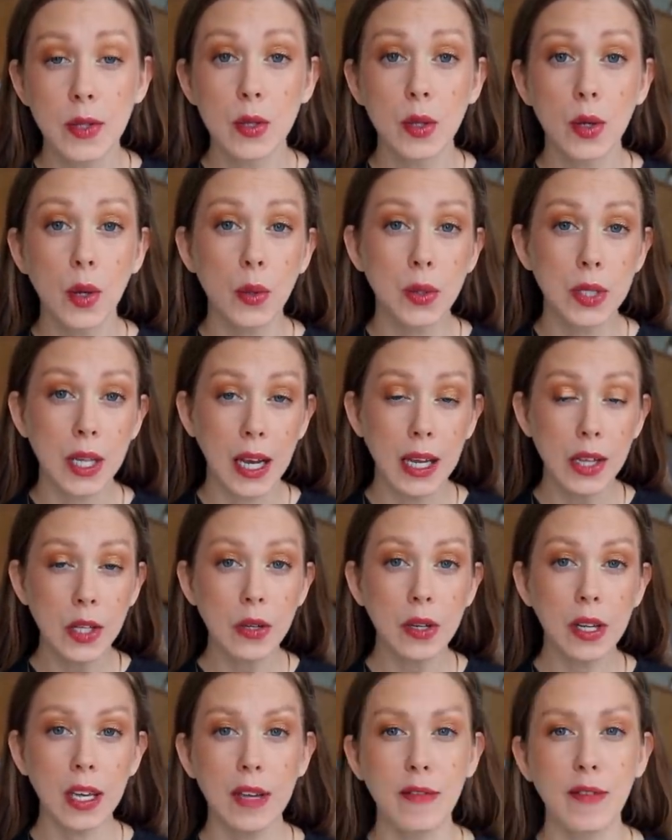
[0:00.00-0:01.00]
so go take a
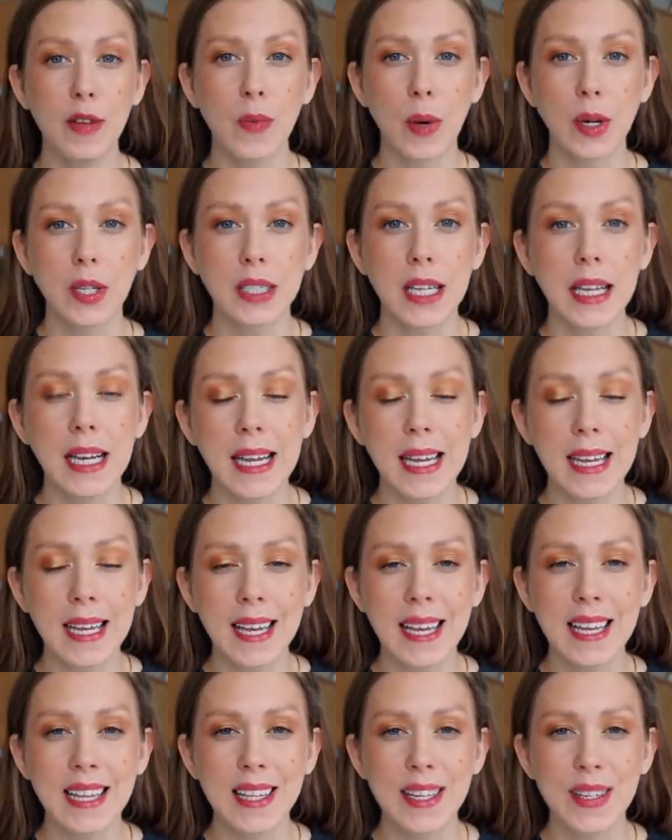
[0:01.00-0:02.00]
look if you want.
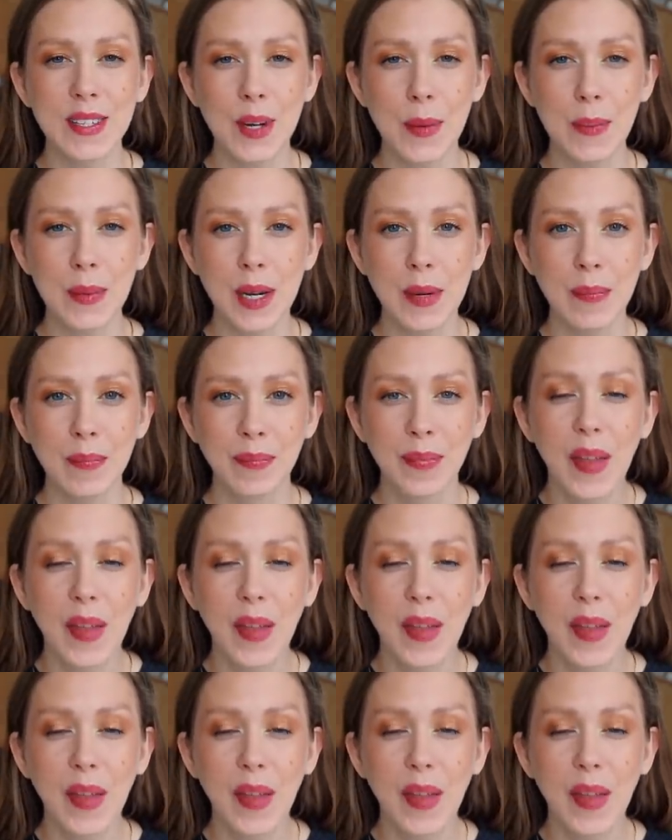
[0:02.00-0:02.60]
Link in the description.